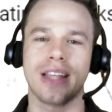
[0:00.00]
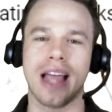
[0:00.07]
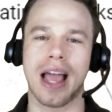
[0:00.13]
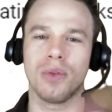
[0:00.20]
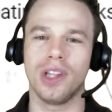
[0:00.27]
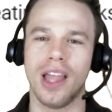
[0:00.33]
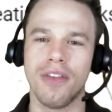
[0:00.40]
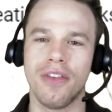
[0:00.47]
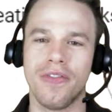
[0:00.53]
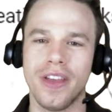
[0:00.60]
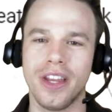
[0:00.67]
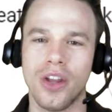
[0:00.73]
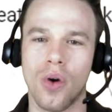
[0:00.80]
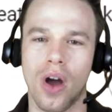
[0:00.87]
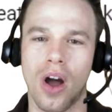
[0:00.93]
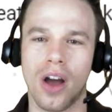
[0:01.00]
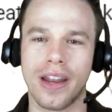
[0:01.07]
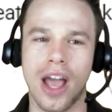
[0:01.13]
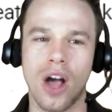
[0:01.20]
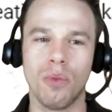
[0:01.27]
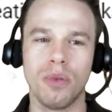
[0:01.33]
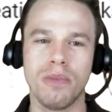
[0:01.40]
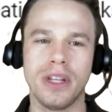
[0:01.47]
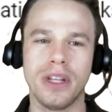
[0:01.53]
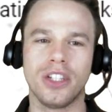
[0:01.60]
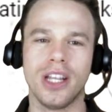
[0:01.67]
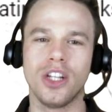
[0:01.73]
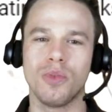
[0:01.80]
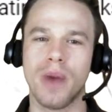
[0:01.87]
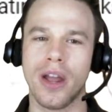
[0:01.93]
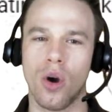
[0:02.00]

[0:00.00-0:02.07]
I would love a video on helping me teach my